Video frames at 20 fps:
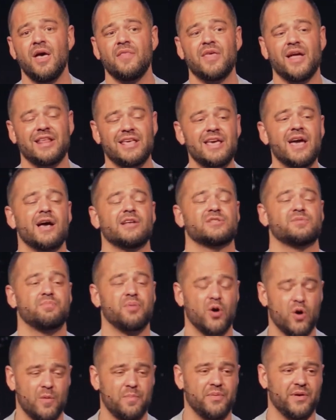that He has
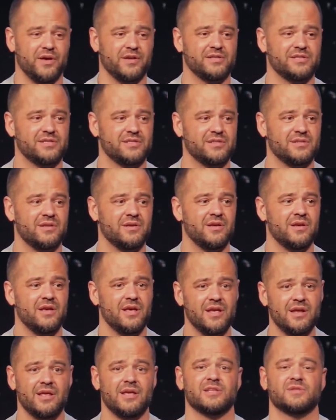purpose
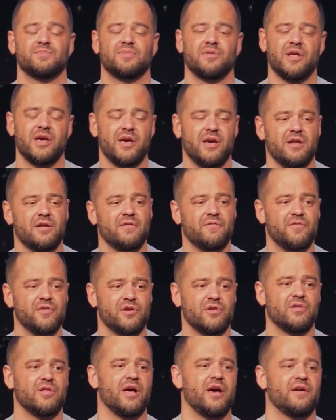in His plan for
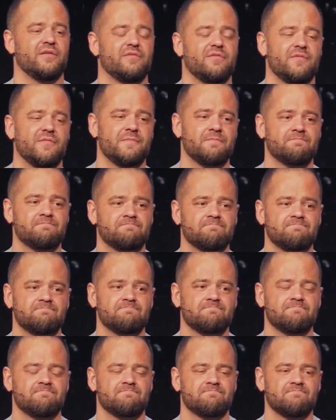your life.
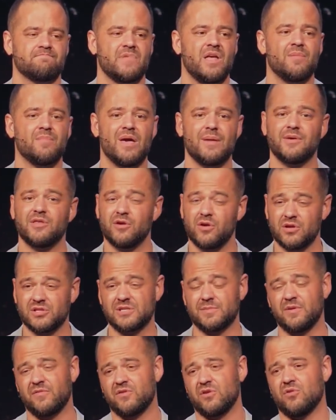And maybe there are
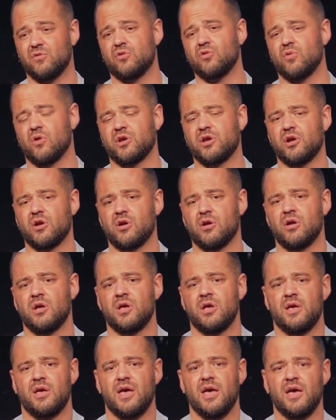some of you who are here
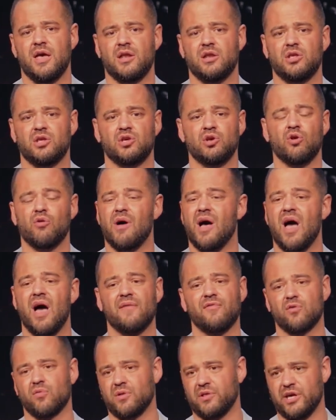and you don't
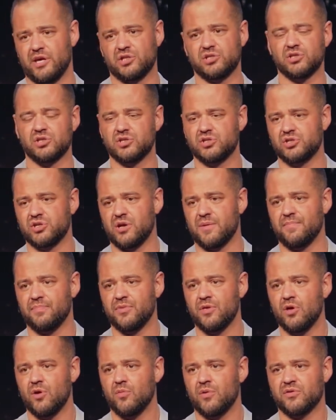have a relationship
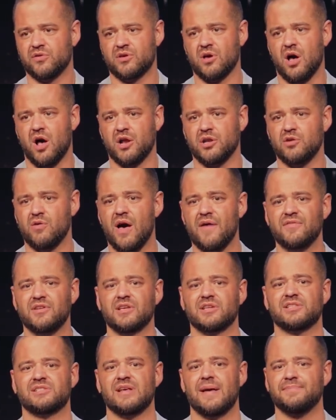with God. You haven't
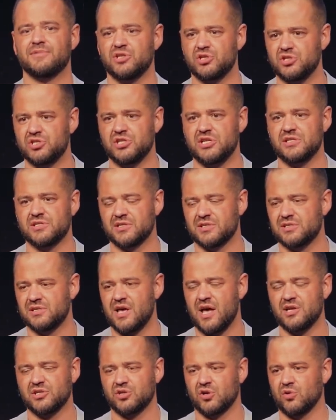accepted Jesus
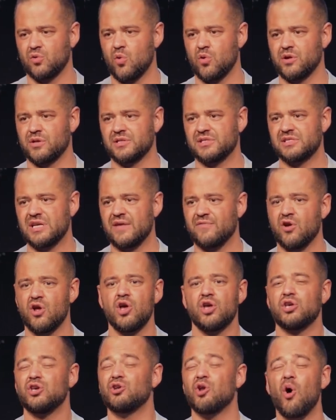as your Lord and Savior.
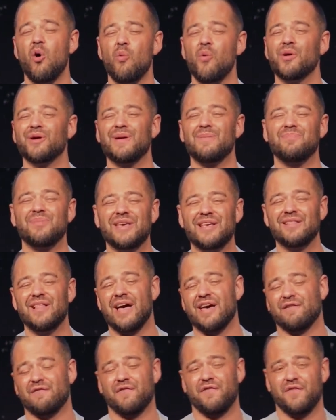You don't want to be
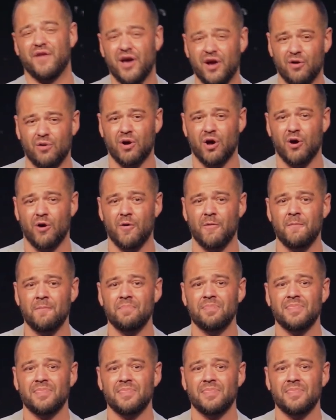like Pharaoh